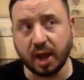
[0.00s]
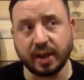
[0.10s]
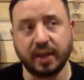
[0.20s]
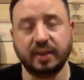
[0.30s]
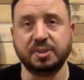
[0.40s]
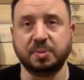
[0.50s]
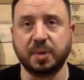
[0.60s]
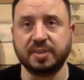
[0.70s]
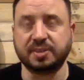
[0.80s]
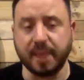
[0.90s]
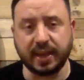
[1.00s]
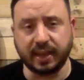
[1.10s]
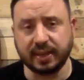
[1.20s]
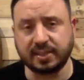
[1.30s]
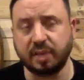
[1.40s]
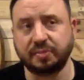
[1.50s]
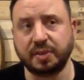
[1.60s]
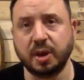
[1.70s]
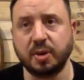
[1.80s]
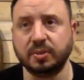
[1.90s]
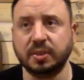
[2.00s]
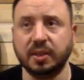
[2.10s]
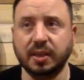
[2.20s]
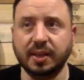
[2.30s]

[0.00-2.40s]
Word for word: on it is what's making itself known.